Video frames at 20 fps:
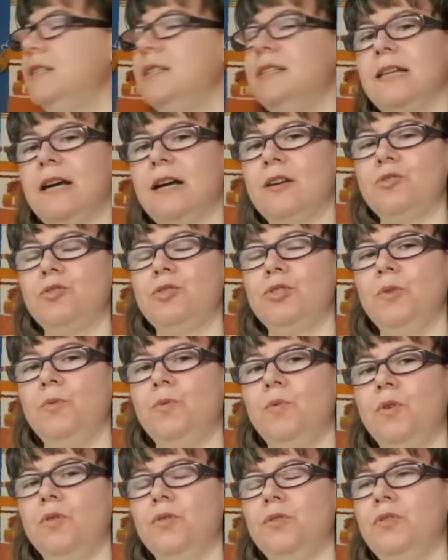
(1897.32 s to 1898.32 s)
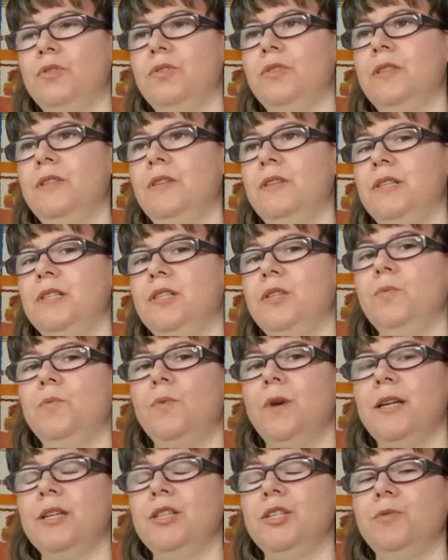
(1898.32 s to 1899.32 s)
is actually the reason
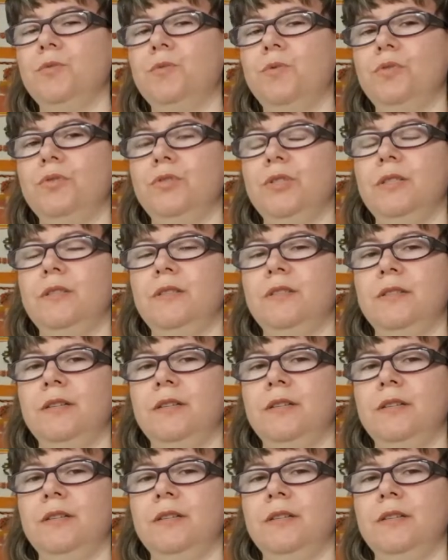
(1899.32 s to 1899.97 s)
why she wanted